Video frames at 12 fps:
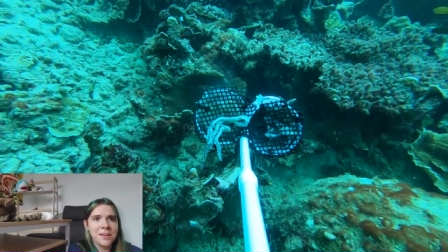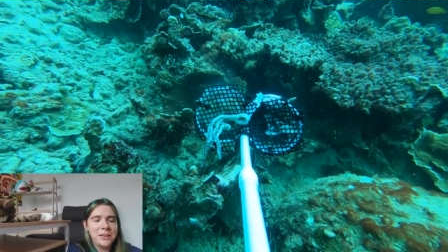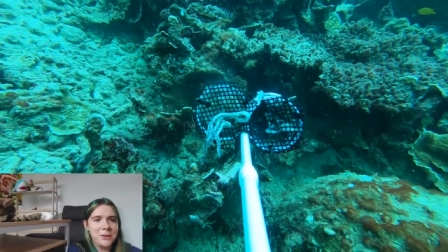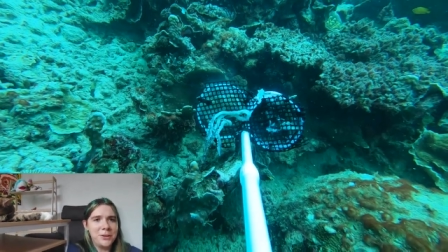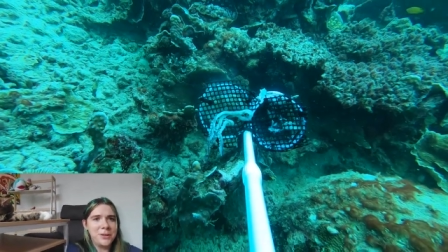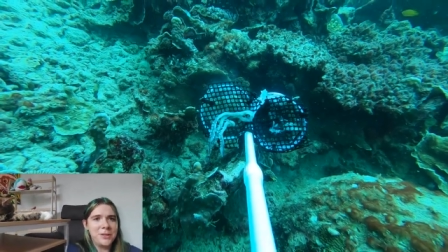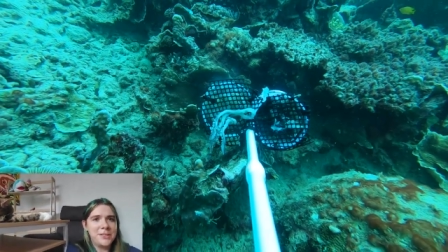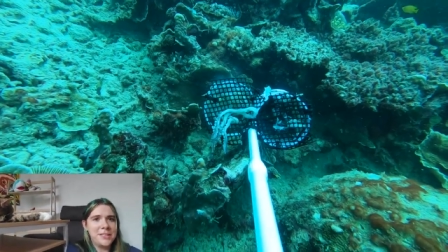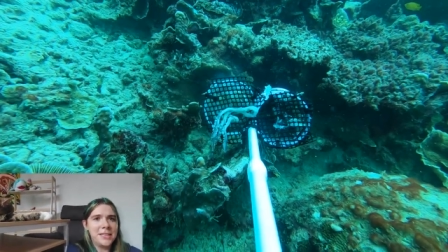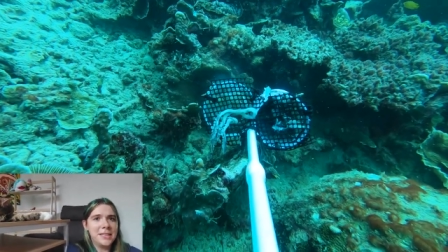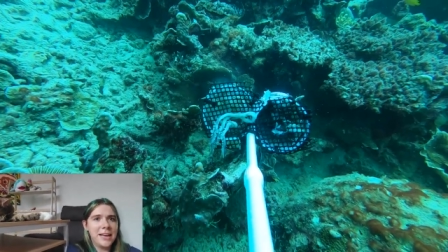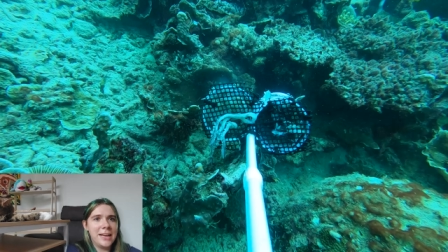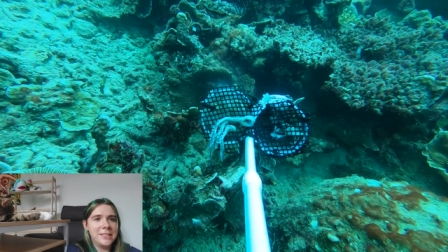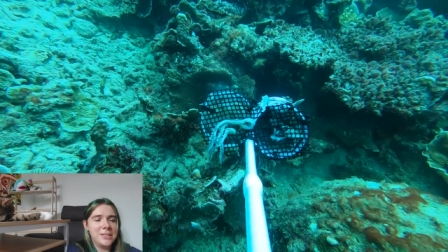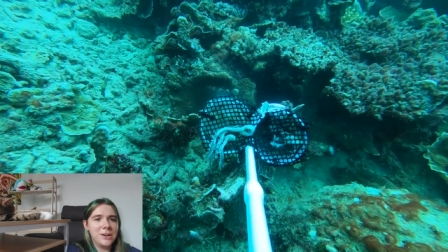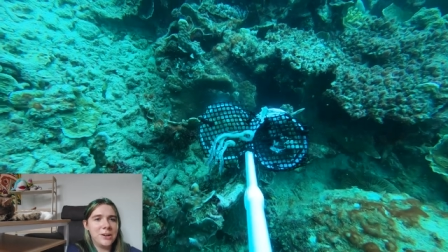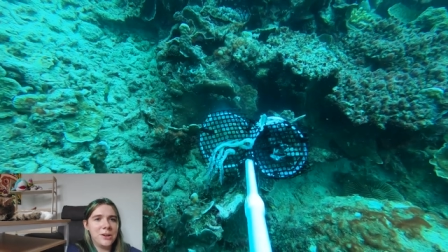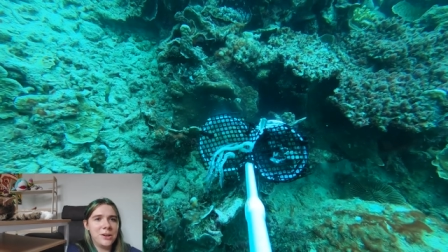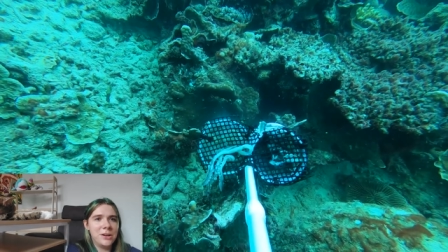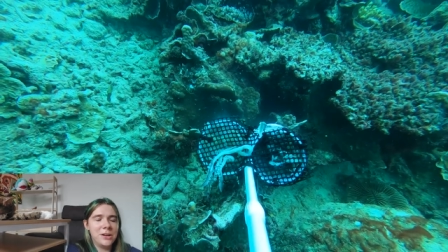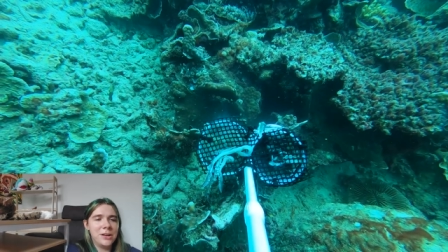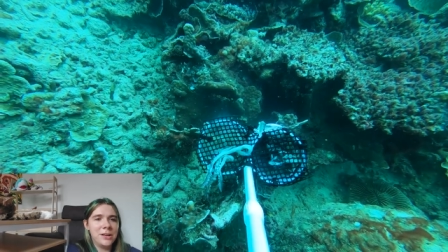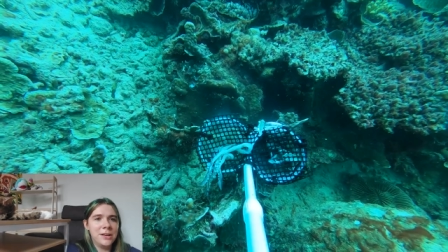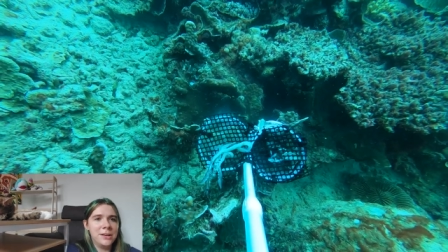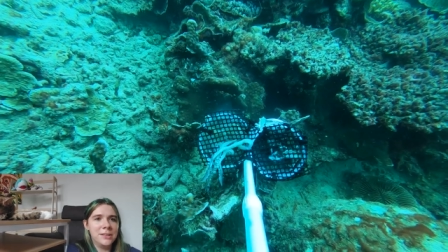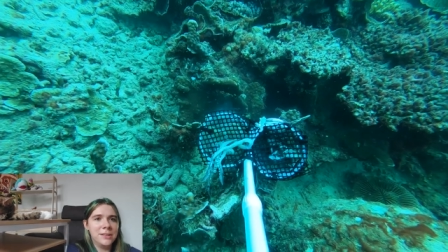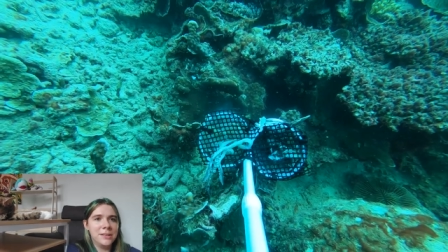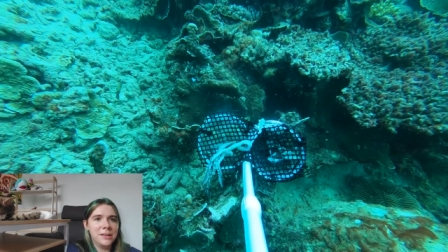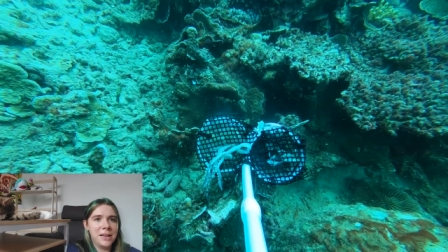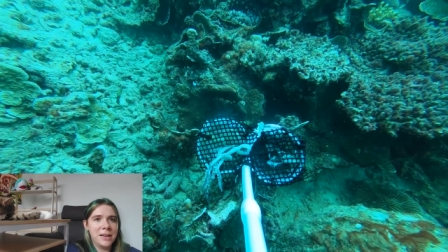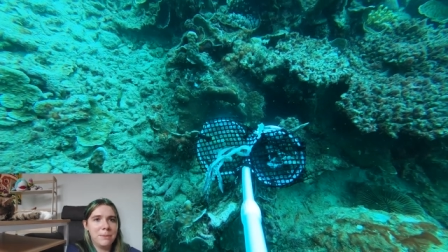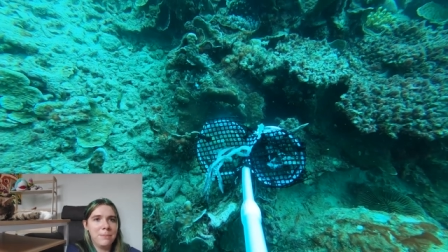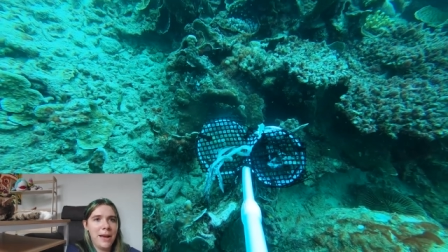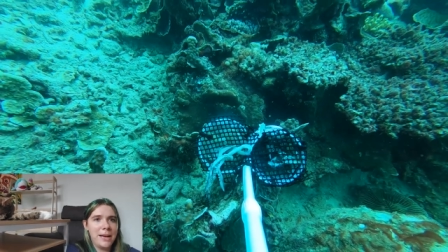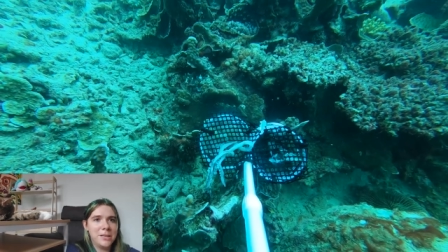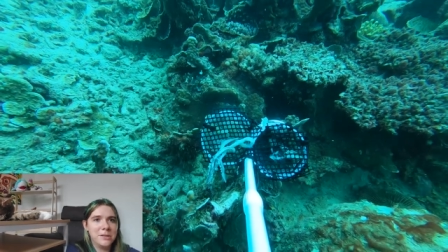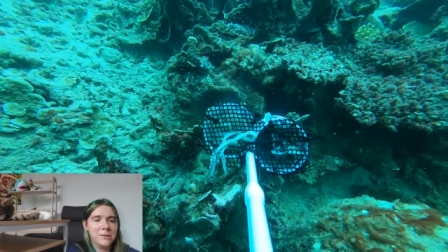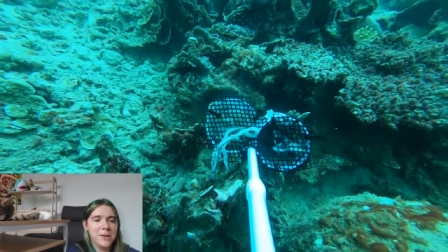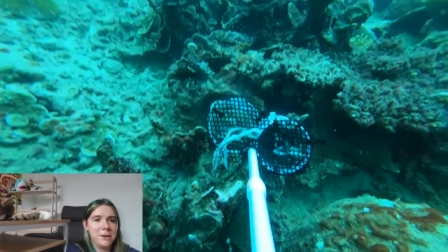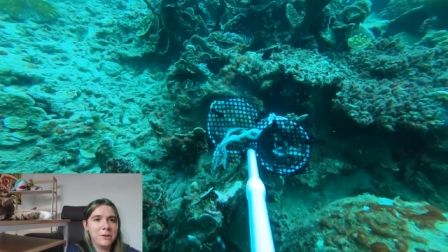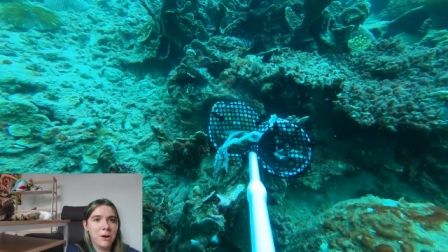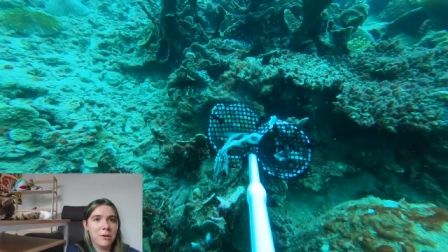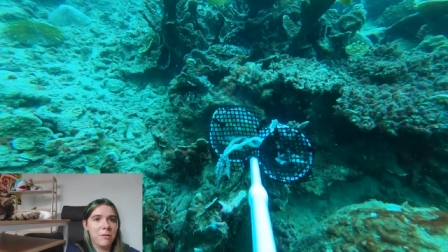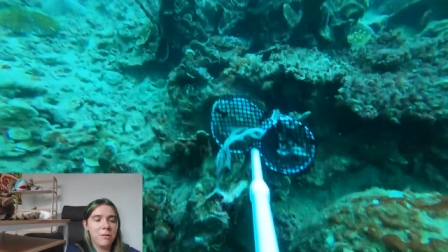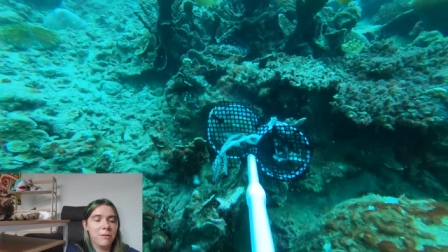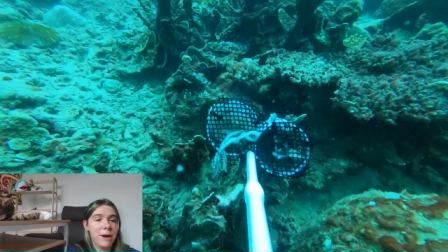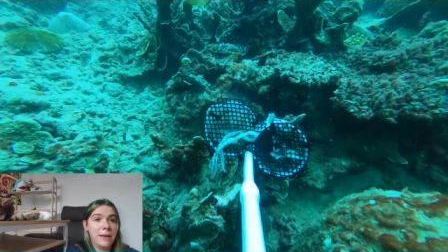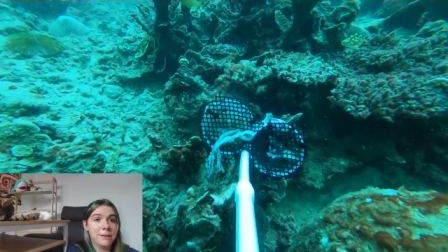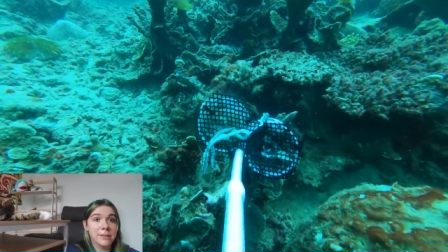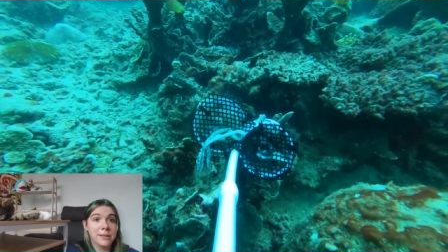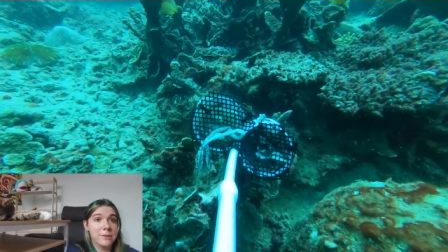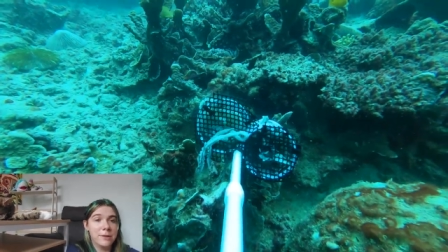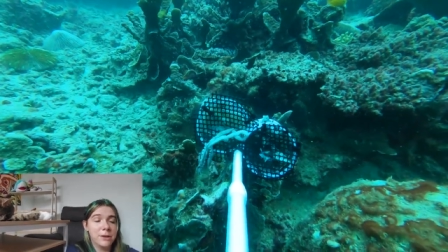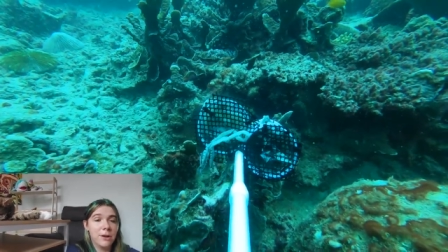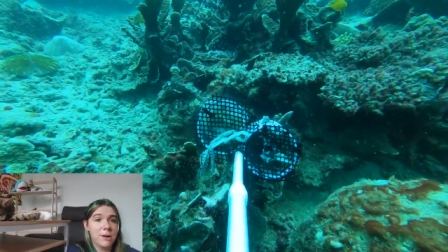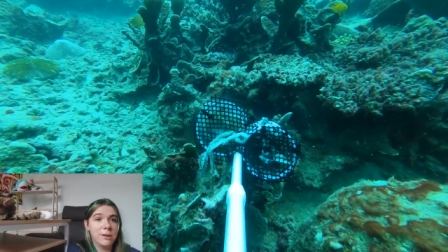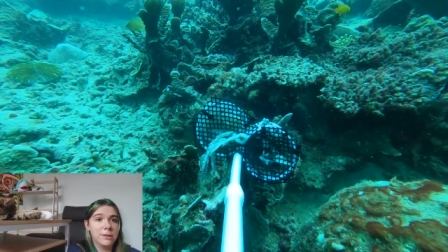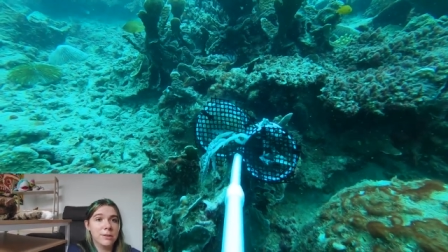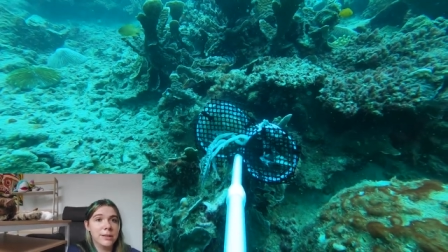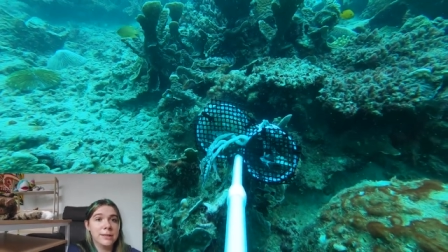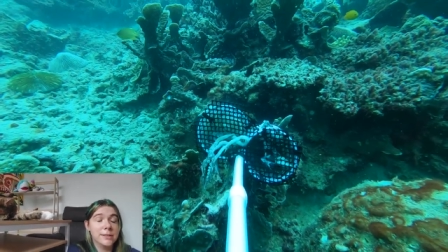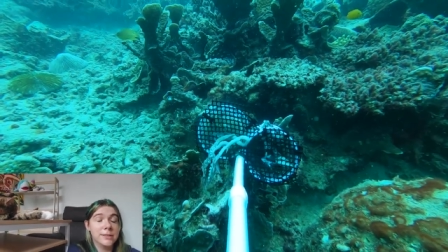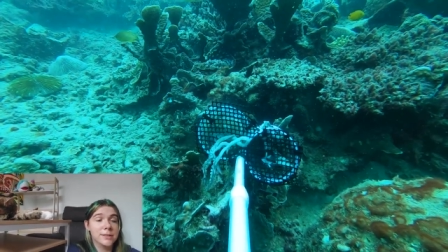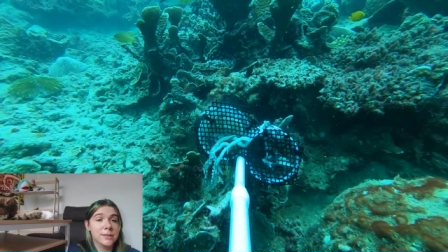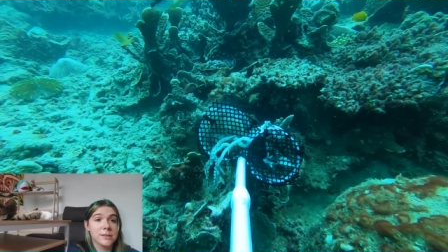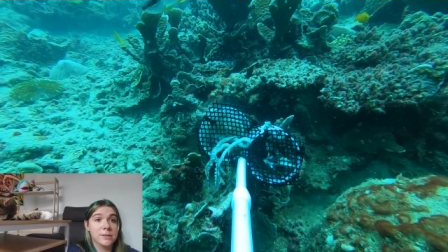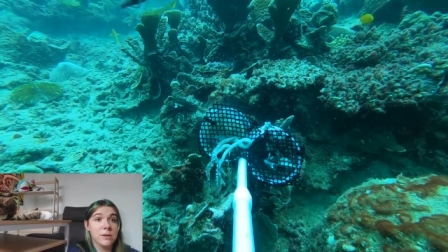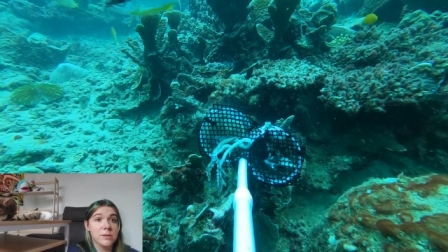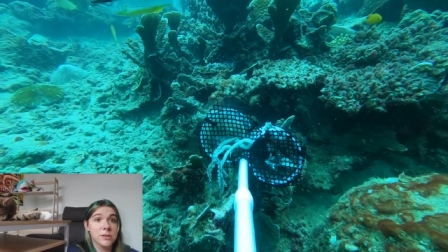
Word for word: because it landed on like a patch of dead coral around living coral, and it's just, no